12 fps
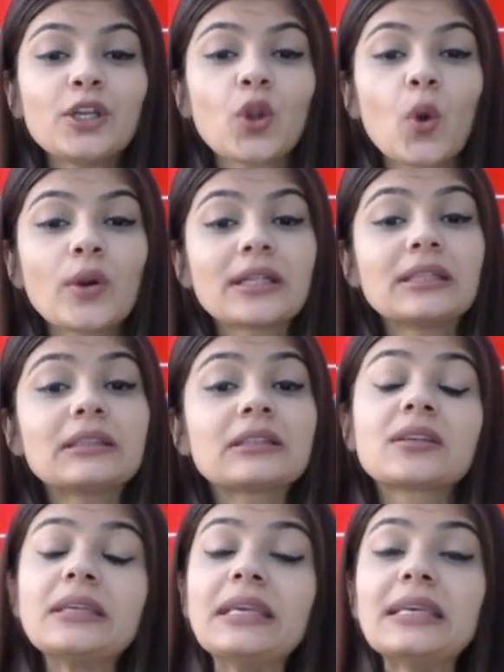total
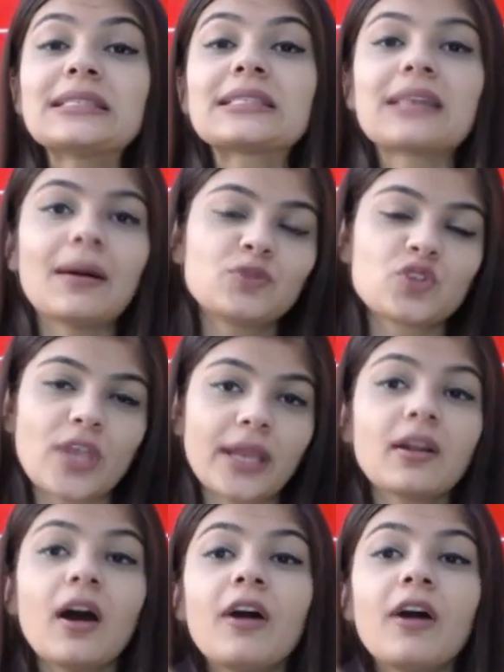3 subjects